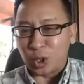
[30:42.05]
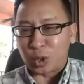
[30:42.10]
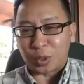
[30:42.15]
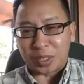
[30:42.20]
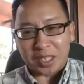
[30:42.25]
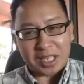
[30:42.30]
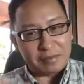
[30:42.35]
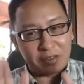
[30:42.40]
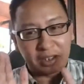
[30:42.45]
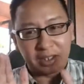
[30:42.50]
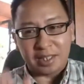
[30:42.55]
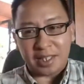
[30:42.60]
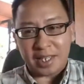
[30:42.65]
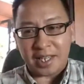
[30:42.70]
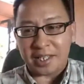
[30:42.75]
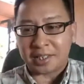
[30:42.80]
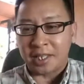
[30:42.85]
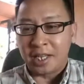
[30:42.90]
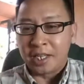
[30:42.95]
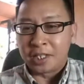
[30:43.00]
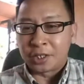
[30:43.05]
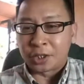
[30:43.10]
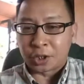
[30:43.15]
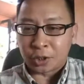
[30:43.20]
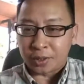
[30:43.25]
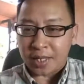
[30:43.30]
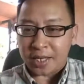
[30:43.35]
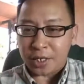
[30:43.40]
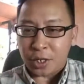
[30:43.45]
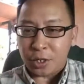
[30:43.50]
We're going to give you links
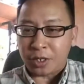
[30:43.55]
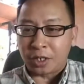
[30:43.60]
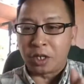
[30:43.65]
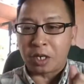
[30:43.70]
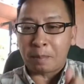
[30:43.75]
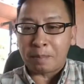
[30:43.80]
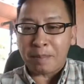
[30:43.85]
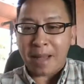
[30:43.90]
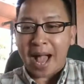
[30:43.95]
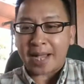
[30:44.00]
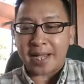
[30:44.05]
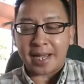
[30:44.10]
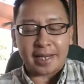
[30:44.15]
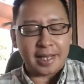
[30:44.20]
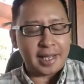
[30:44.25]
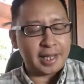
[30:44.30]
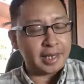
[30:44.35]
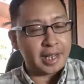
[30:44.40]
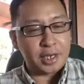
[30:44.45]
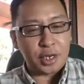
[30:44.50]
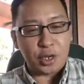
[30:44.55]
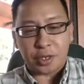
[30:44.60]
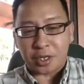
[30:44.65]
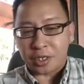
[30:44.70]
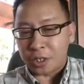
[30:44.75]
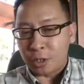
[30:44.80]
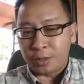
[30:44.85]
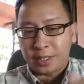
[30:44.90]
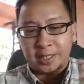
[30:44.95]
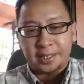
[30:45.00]
so that you can look back at it and you
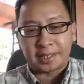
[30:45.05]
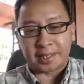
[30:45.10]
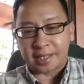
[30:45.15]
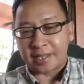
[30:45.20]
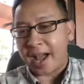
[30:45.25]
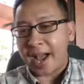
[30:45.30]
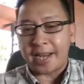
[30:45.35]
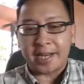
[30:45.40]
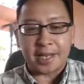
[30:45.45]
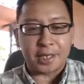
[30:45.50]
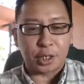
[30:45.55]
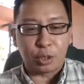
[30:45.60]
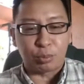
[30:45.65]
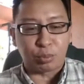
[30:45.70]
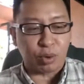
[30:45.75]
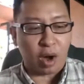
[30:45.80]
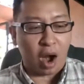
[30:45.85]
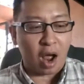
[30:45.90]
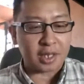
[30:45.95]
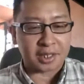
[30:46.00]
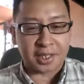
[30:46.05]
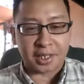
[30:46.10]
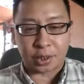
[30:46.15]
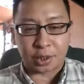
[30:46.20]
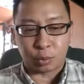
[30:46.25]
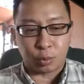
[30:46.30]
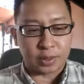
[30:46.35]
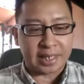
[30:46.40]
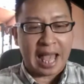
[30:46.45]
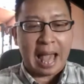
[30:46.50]
can use it as a guide as you
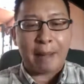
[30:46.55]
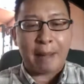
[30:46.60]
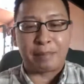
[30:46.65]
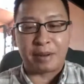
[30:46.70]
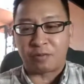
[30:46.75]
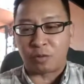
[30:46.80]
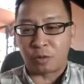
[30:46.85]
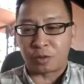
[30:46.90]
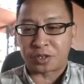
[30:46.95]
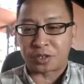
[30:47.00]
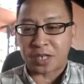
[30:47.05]
process what's happening for the